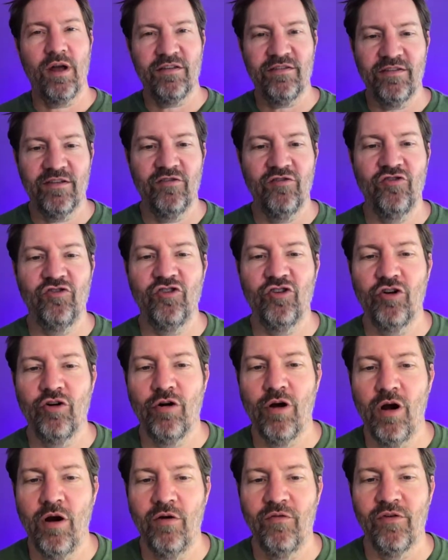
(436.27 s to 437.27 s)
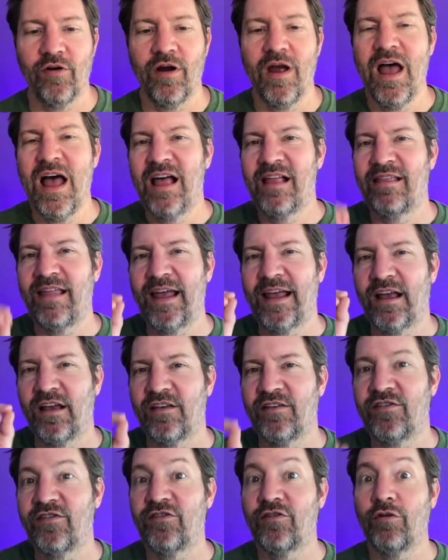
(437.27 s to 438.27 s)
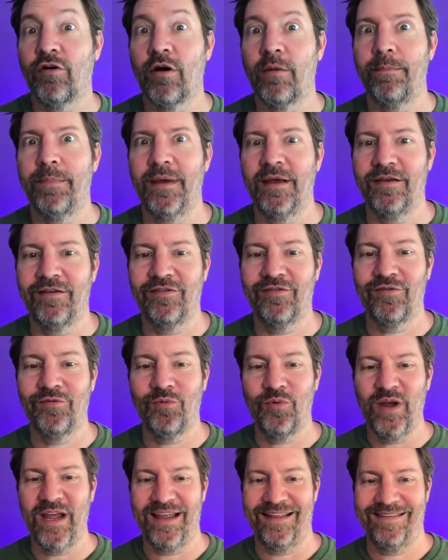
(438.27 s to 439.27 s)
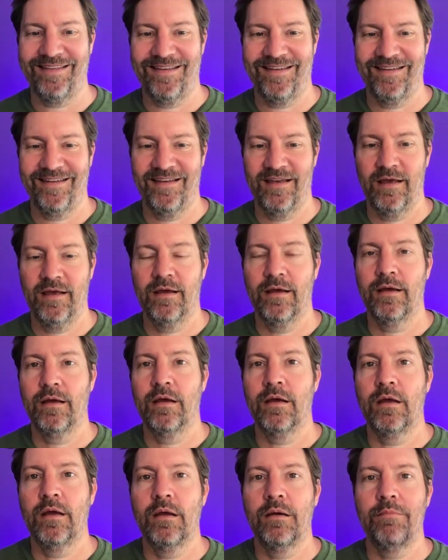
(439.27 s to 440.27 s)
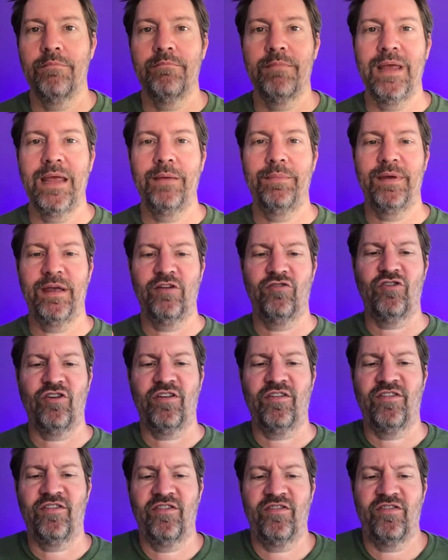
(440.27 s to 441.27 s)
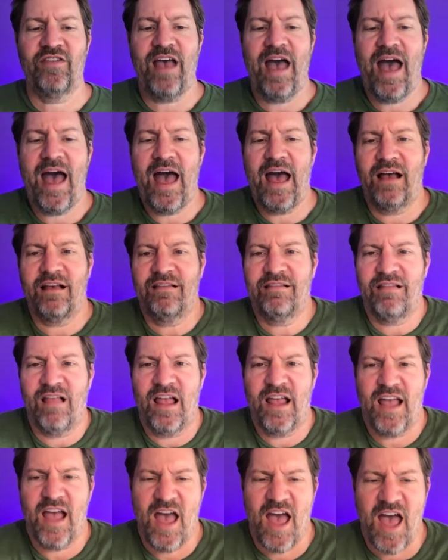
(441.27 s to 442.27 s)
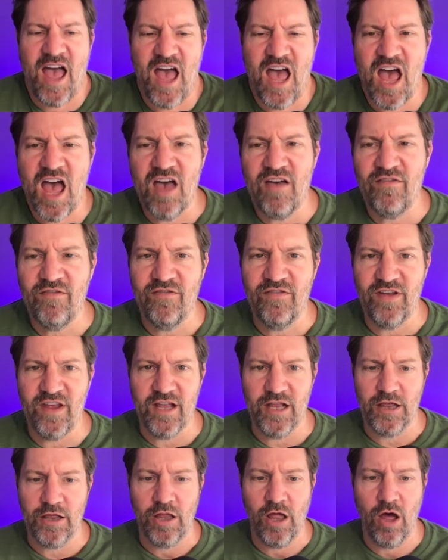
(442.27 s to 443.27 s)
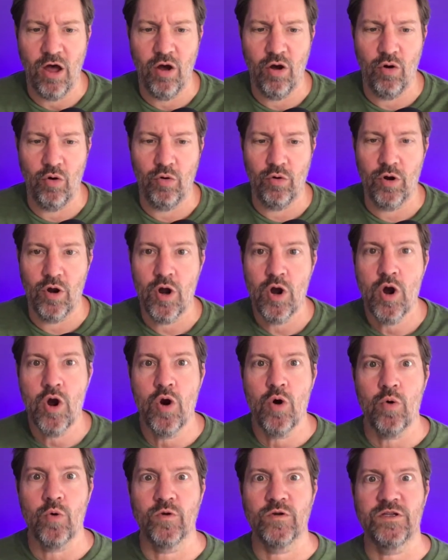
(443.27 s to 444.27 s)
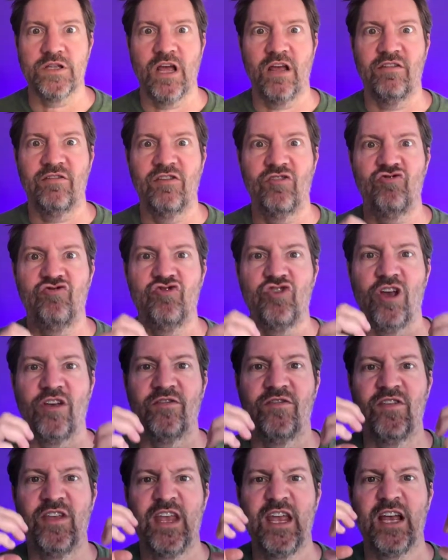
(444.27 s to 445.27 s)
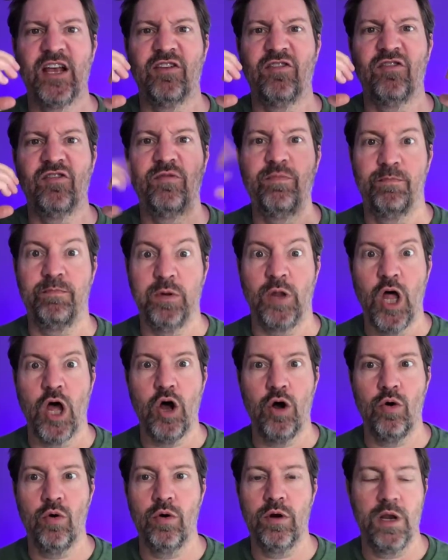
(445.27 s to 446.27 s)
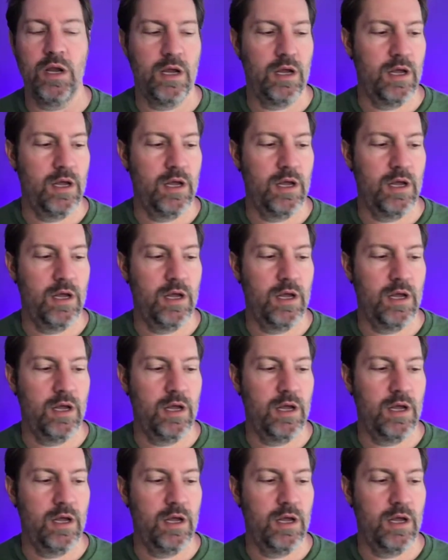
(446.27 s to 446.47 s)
and sugar over like a syrupy sweet? Maybe it just sags like a heavy load, or does it just explode?